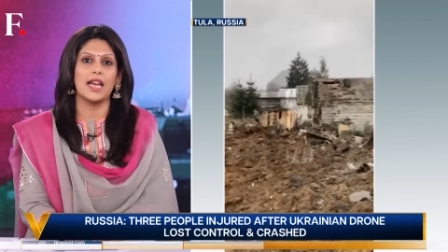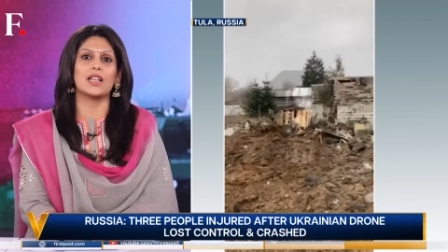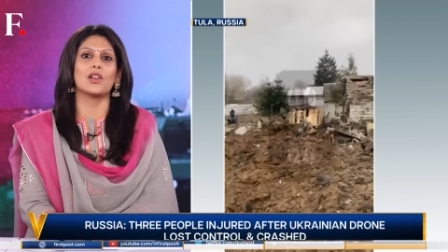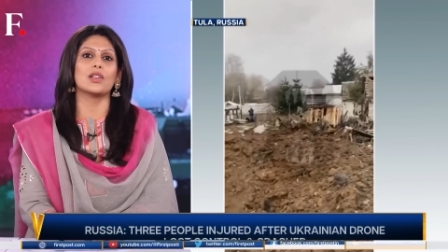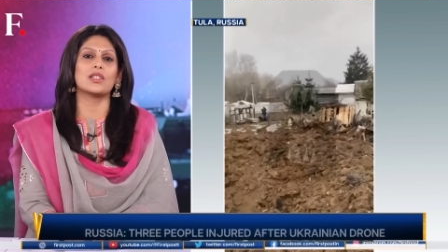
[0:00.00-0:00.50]

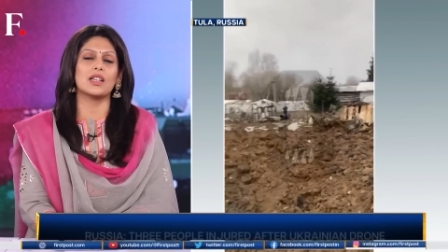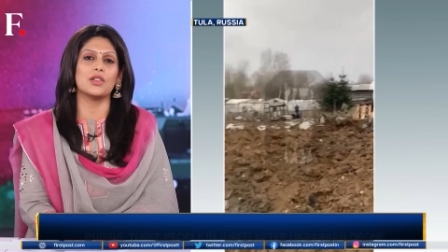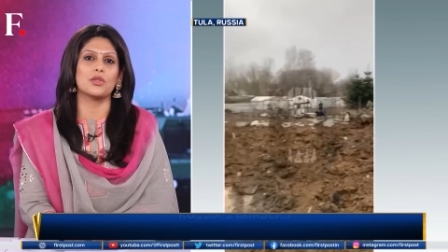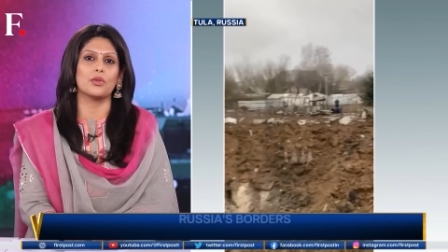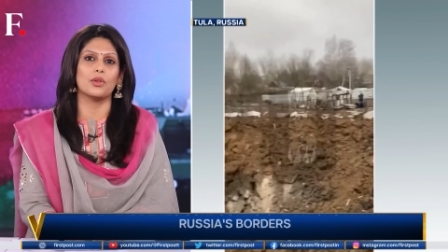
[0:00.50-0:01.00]
It lost
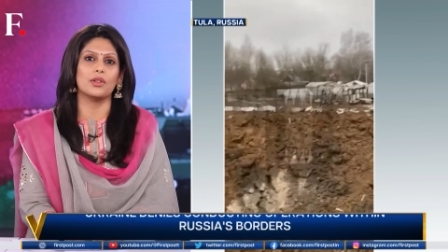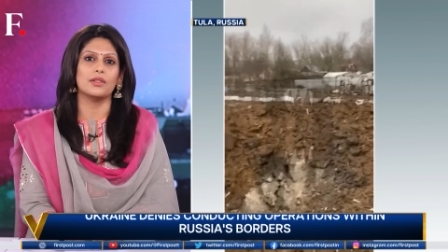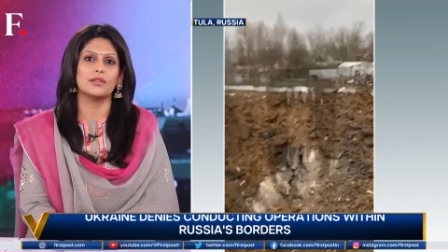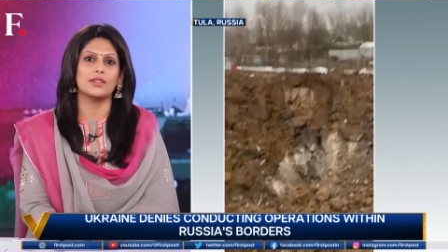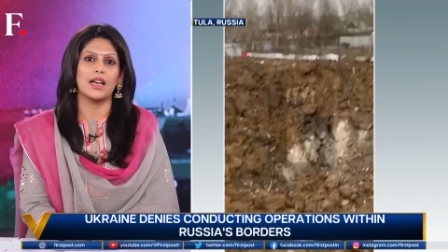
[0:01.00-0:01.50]
control
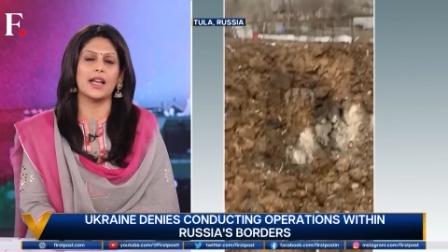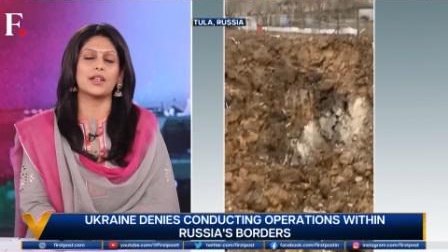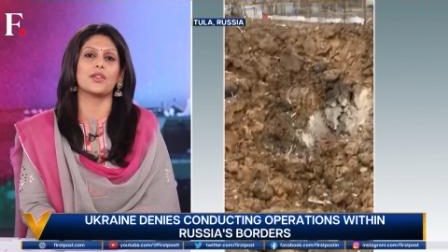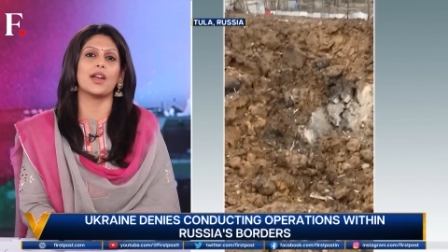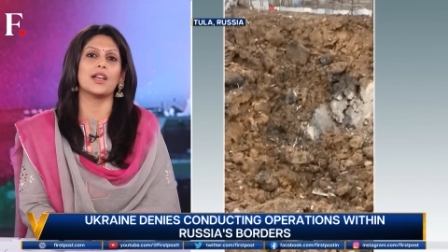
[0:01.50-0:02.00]

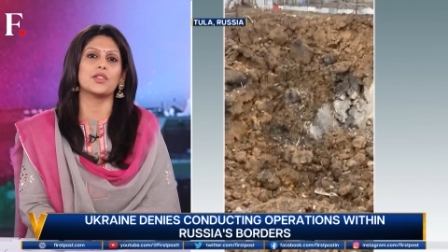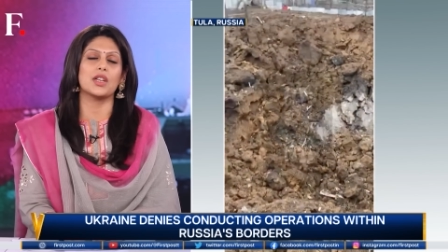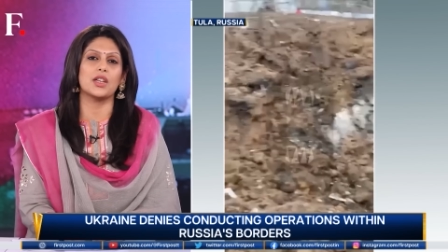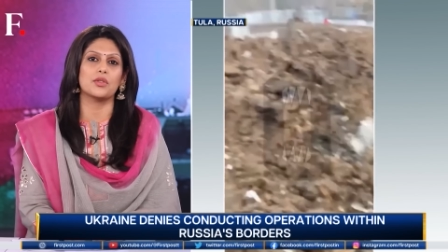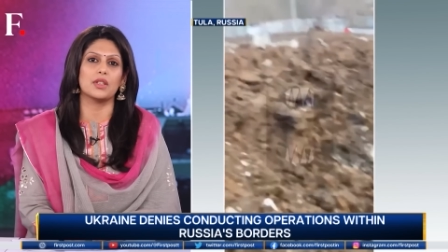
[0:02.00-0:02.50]
and
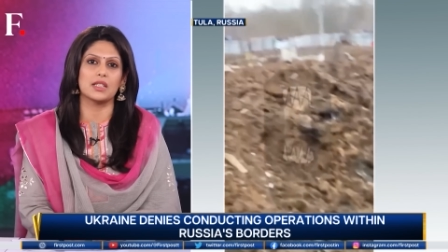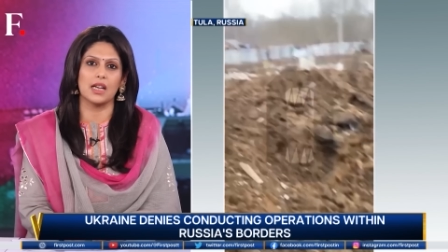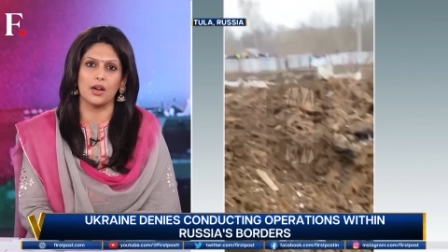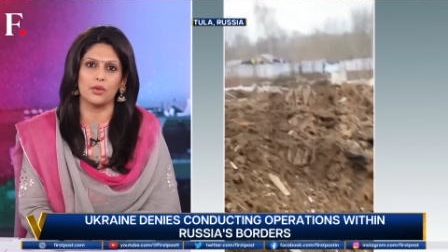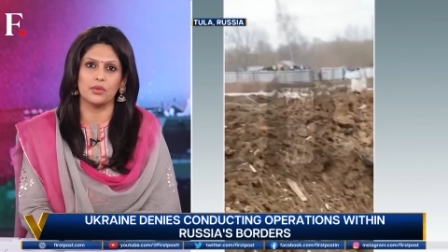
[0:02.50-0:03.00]
crashed into the
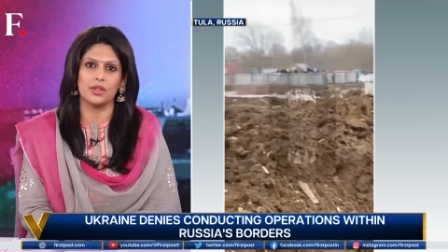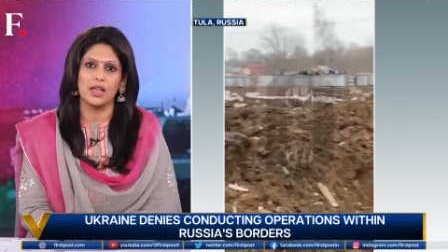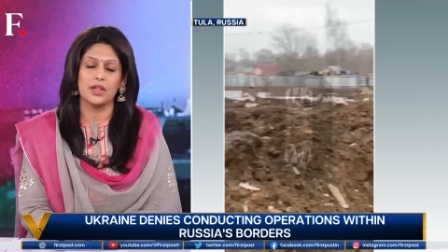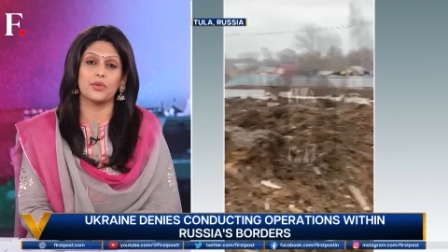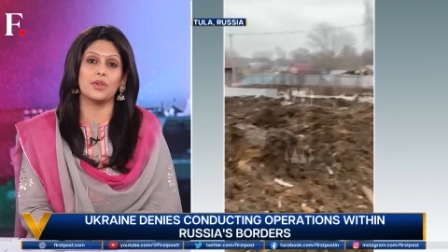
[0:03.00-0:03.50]
town.
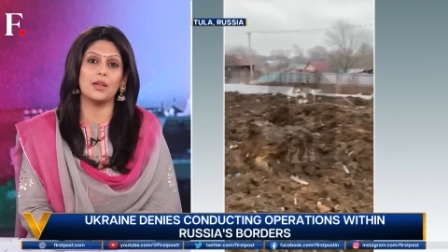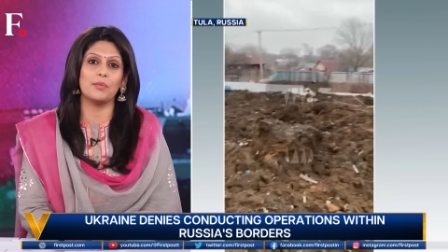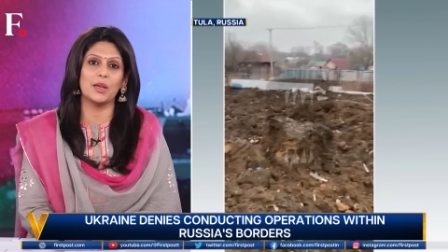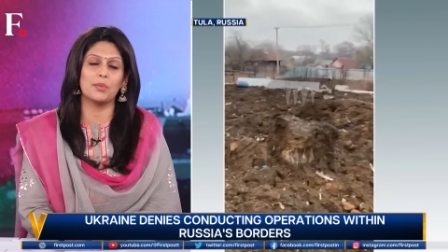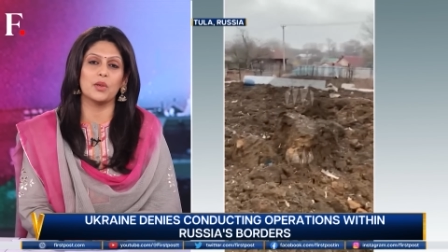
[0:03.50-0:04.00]
Three
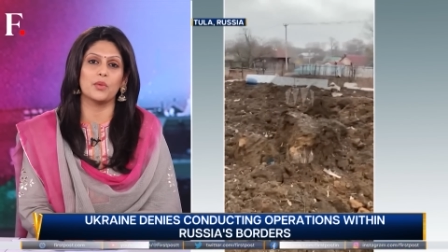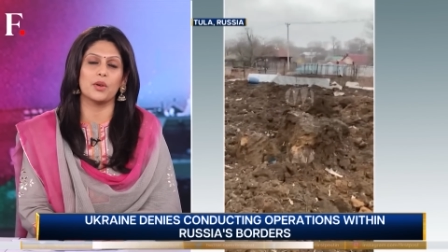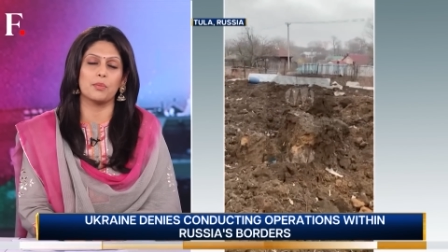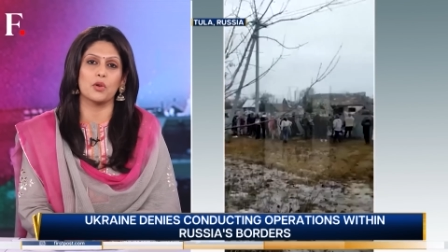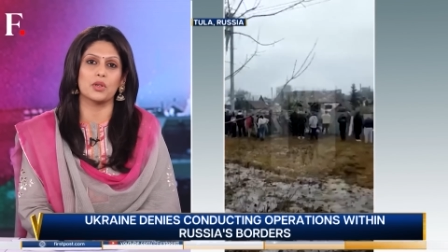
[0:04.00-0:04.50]
people were
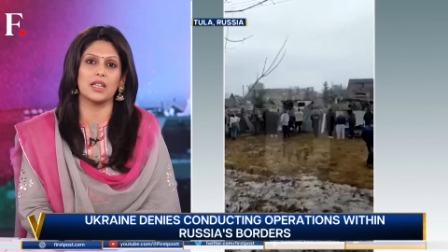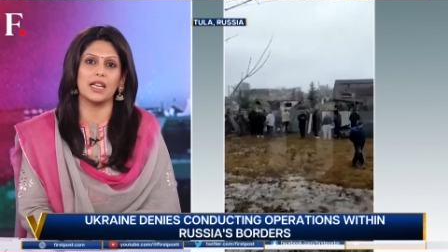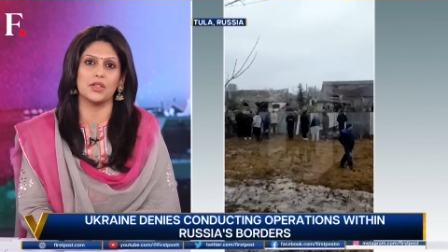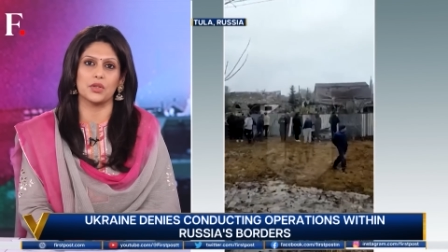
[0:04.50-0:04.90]
reportedly